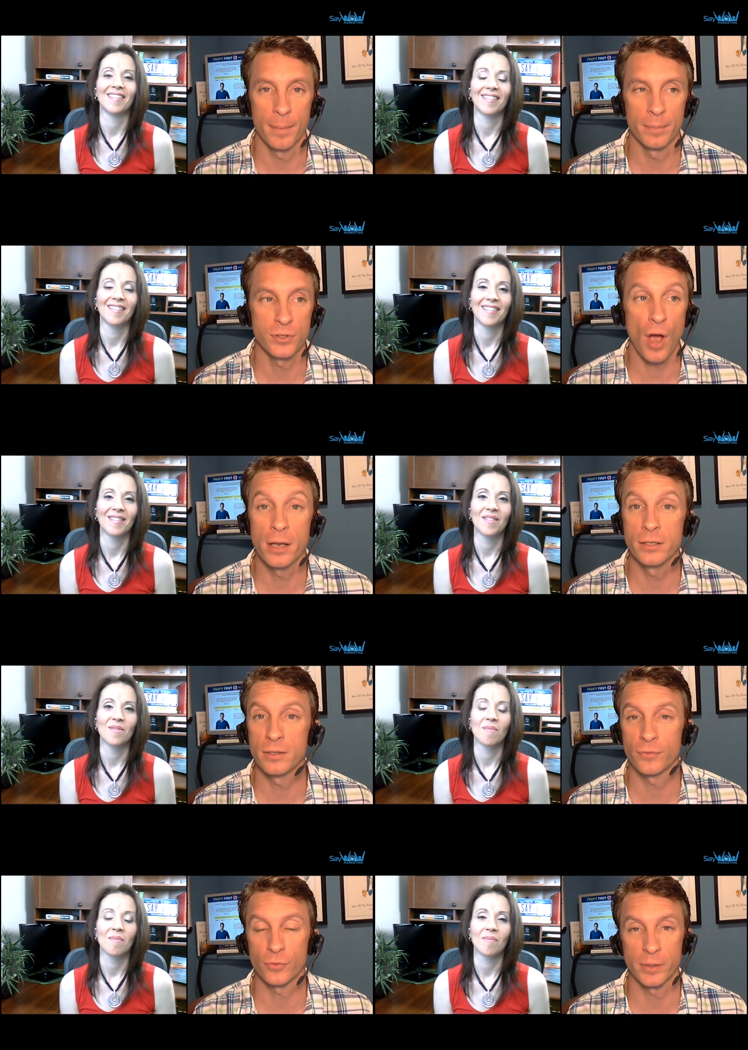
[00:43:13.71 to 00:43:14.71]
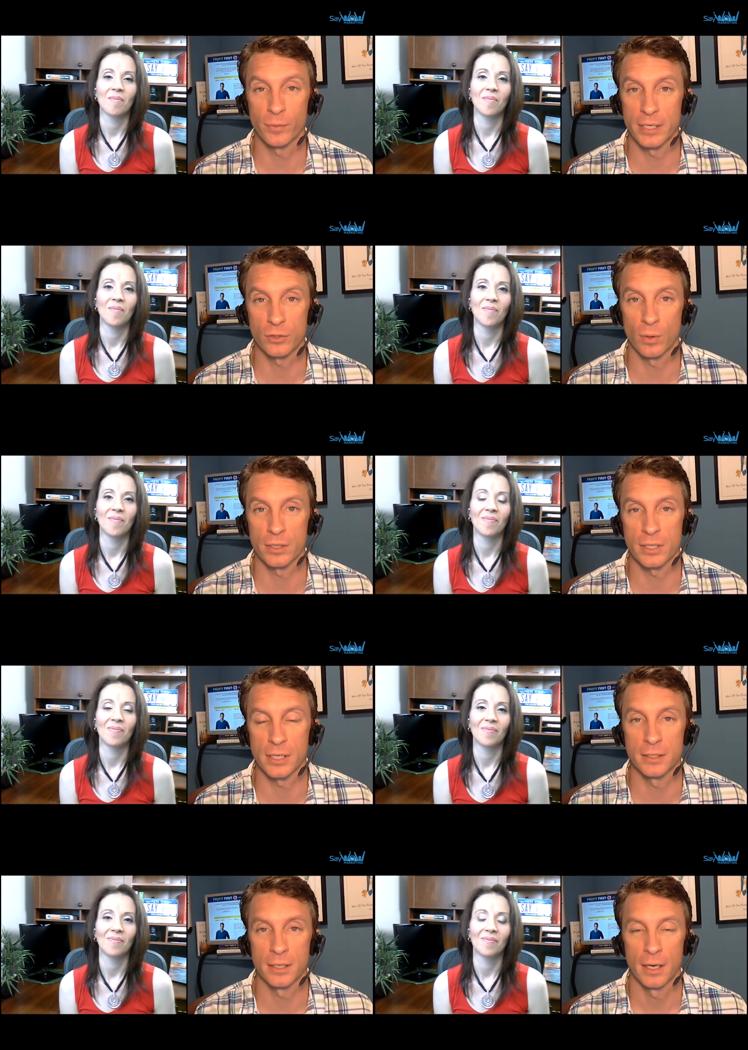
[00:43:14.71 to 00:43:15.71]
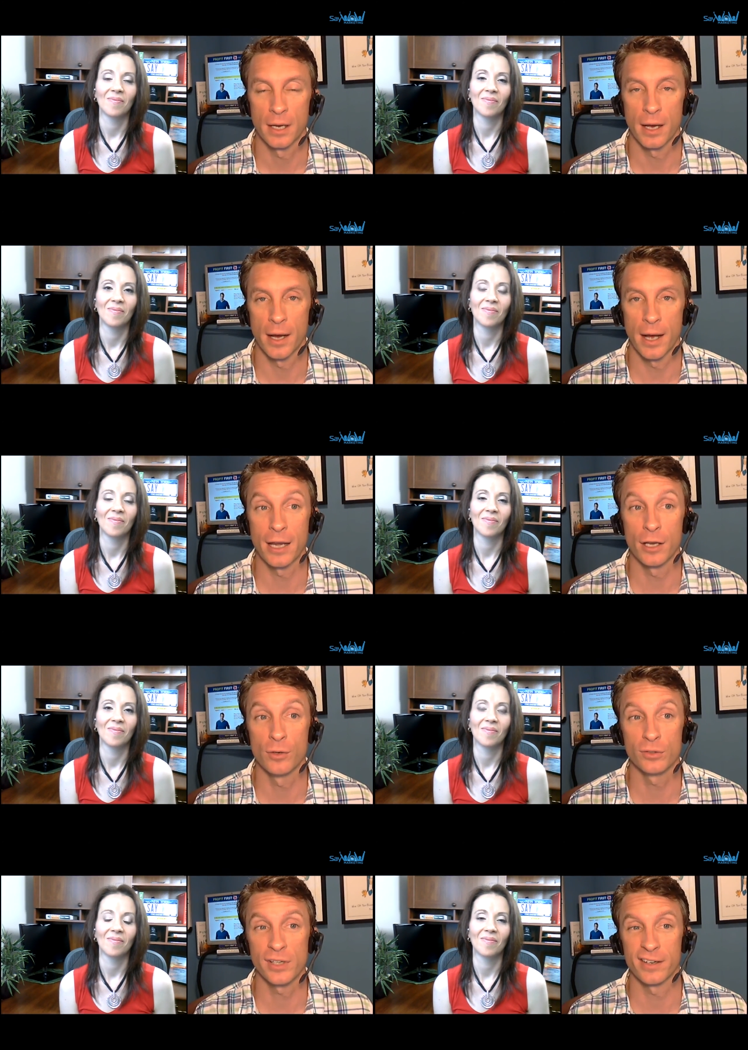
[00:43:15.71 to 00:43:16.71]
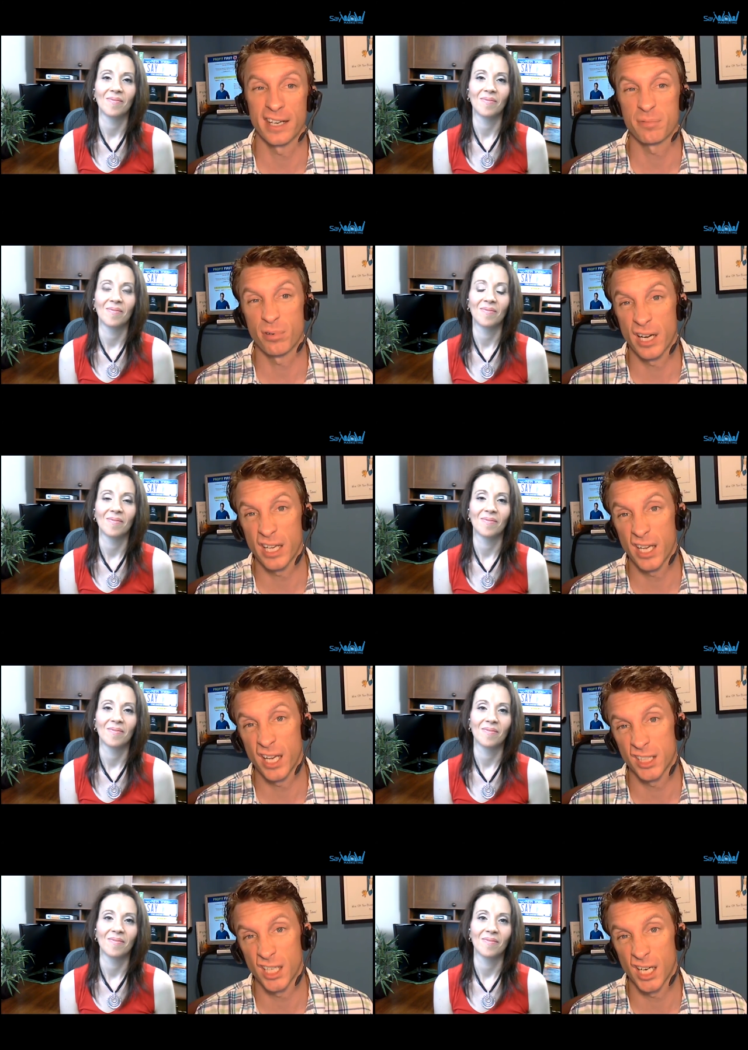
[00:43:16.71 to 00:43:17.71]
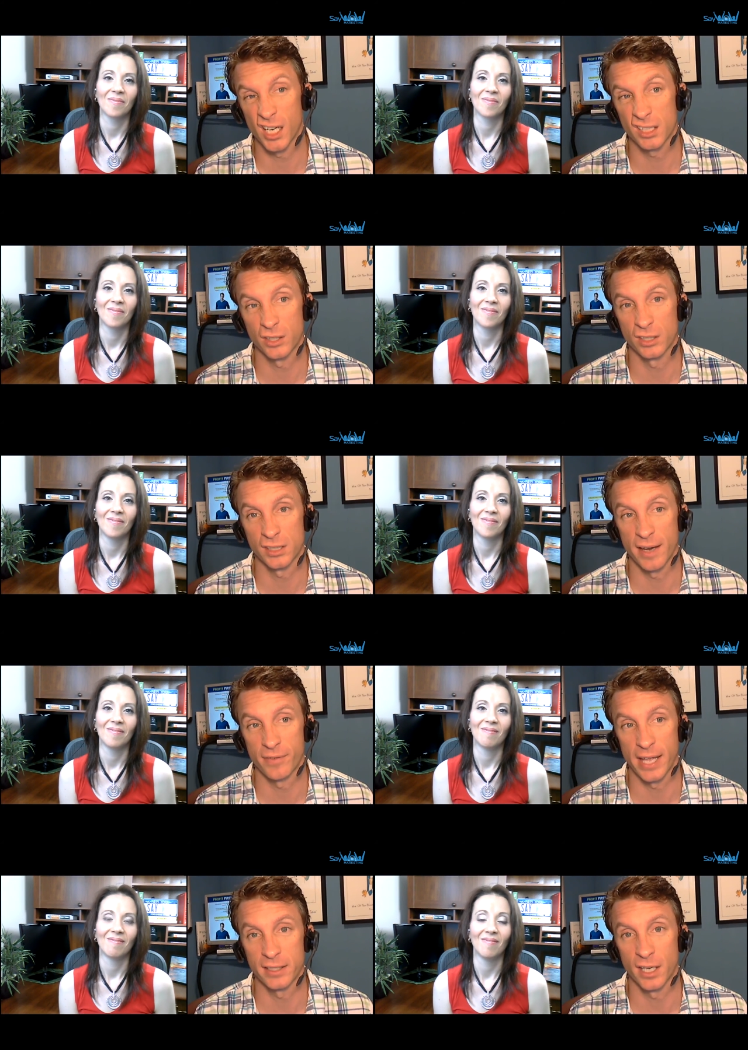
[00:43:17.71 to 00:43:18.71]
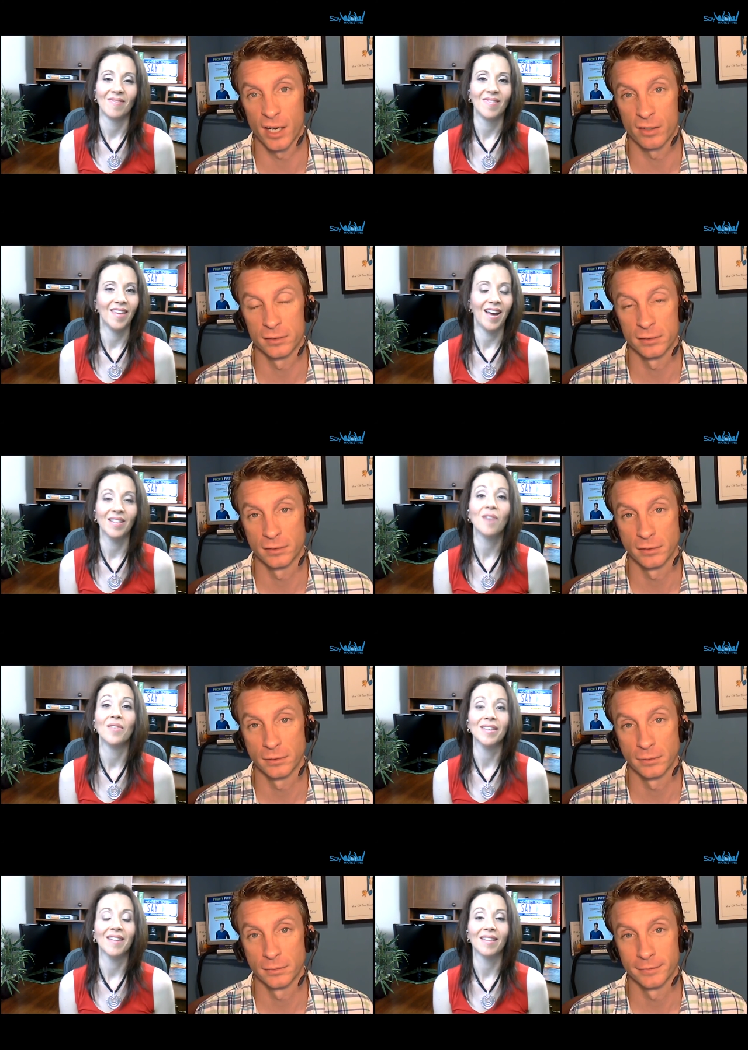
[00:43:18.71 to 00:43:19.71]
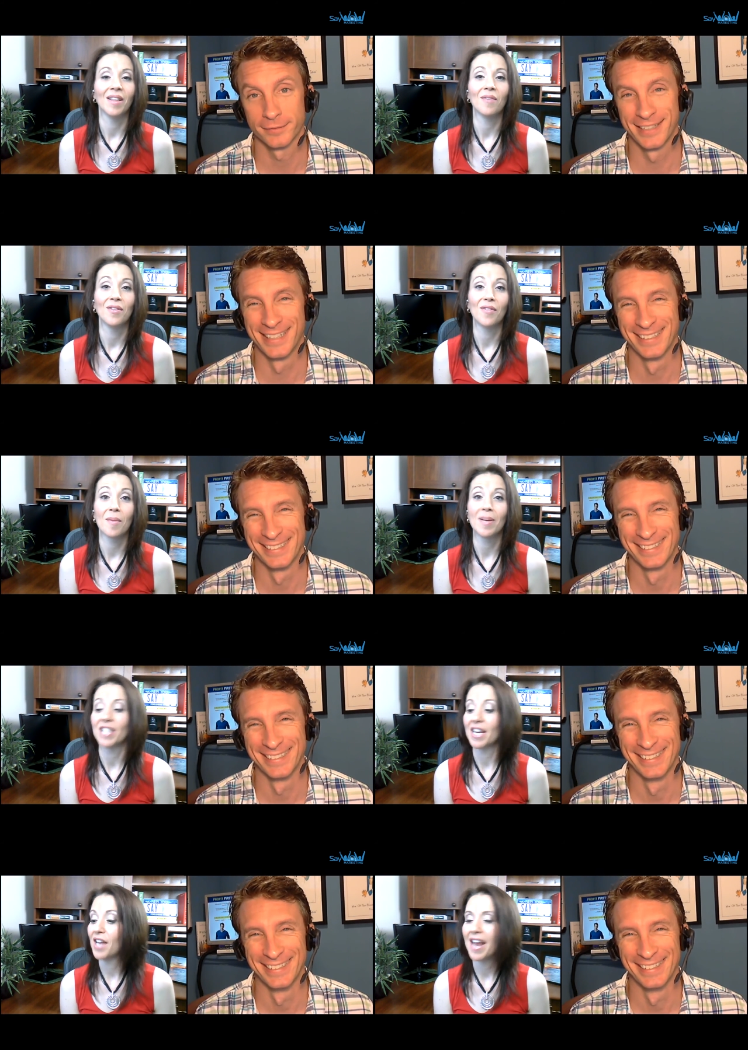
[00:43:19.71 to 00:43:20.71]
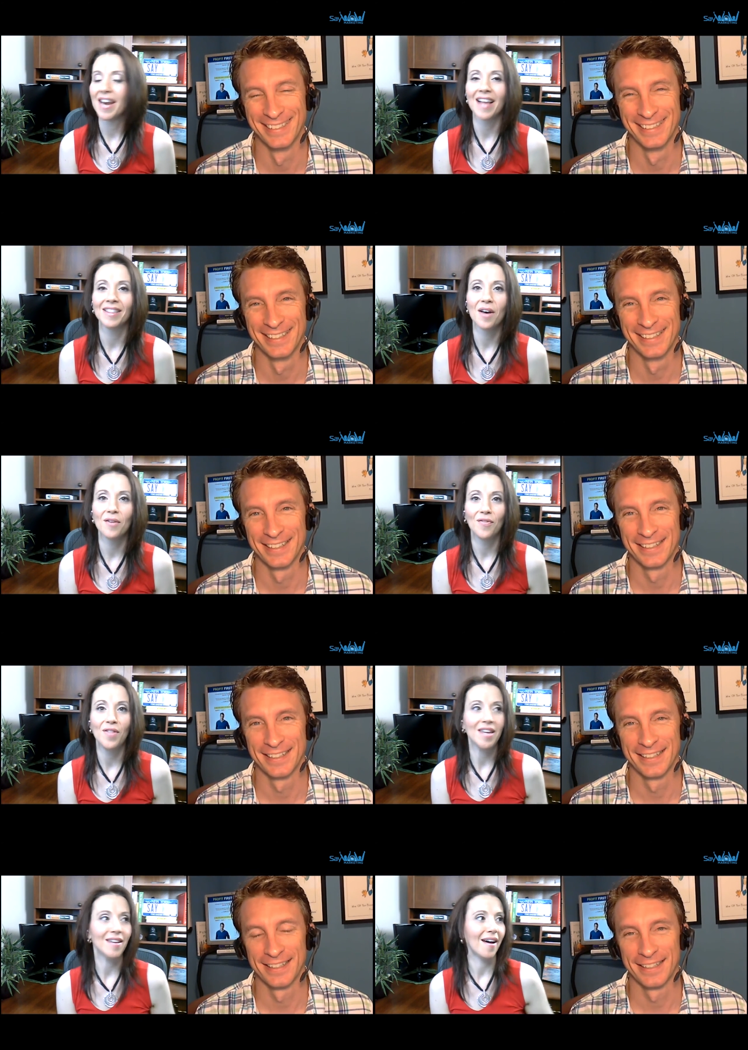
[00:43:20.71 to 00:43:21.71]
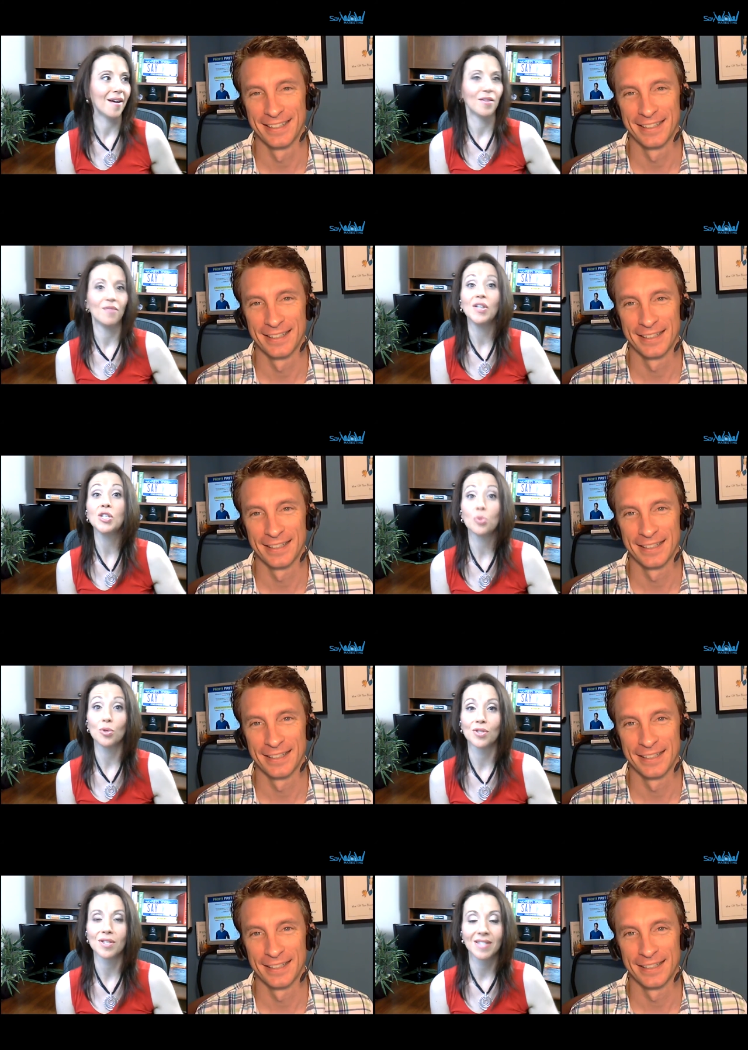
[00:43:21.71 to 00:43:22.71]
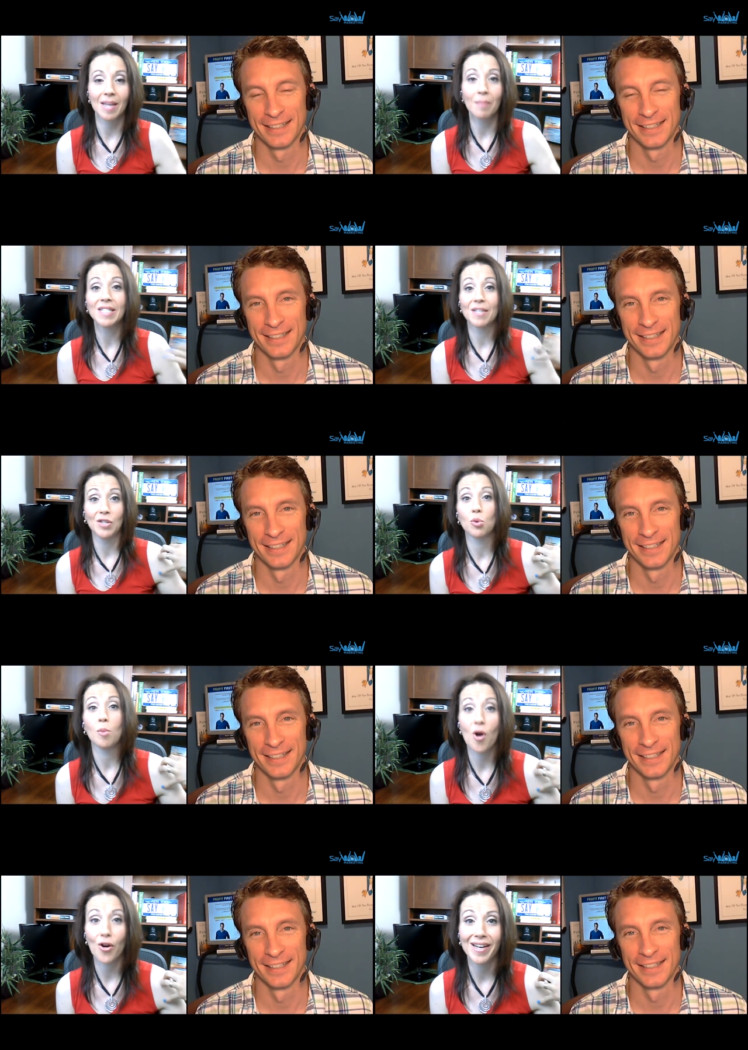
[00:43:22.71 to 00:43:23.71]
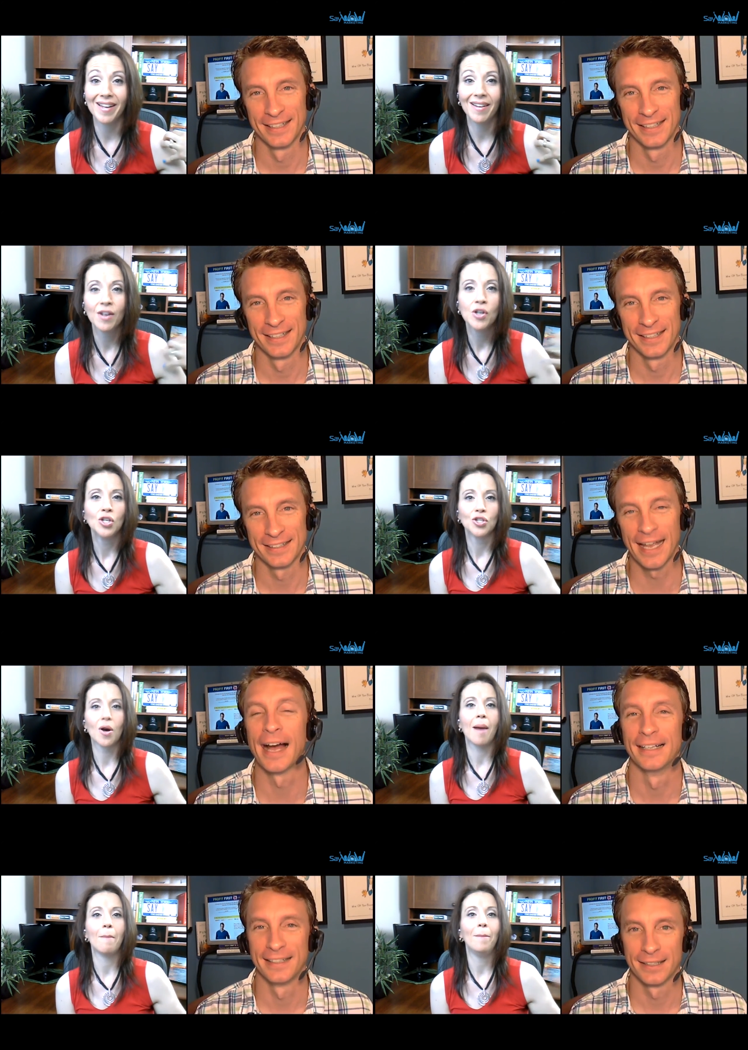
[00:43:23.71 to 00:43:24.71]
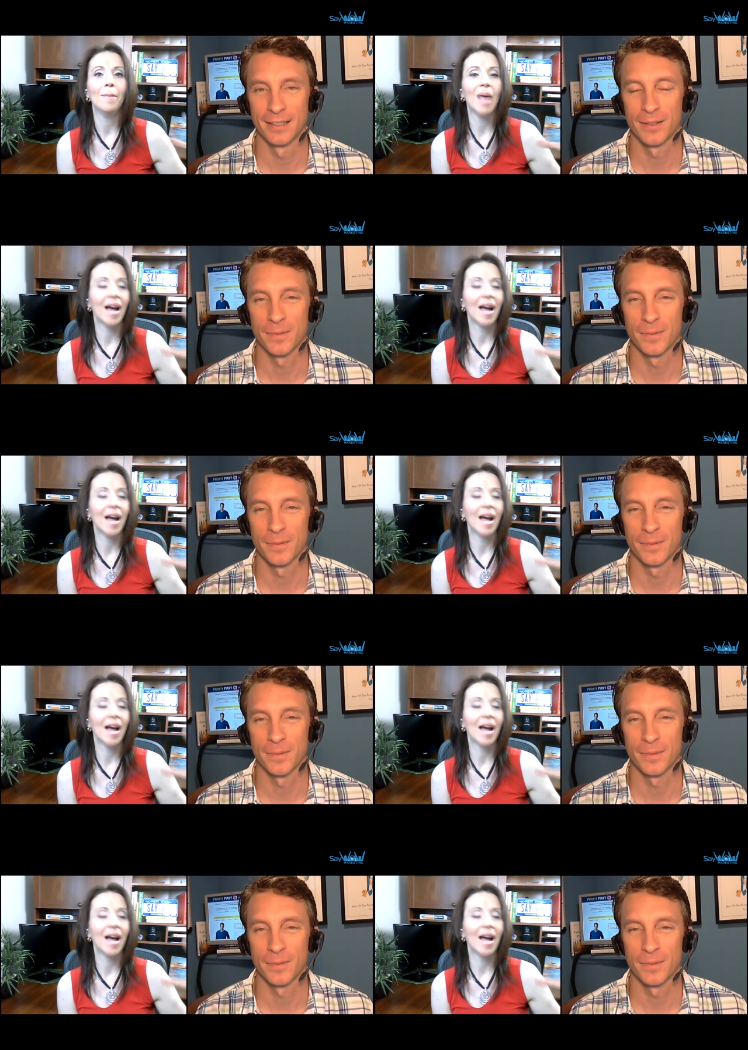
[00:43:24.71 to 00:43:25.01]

Speaker 1: tons of free resources, uh, and a newsletter that's pretty killer. So you can sign up. I love
Speaker 2: it. I love it very much, and and I love the uh, the visuals because I'm into visual marketing. So I'm yeah. I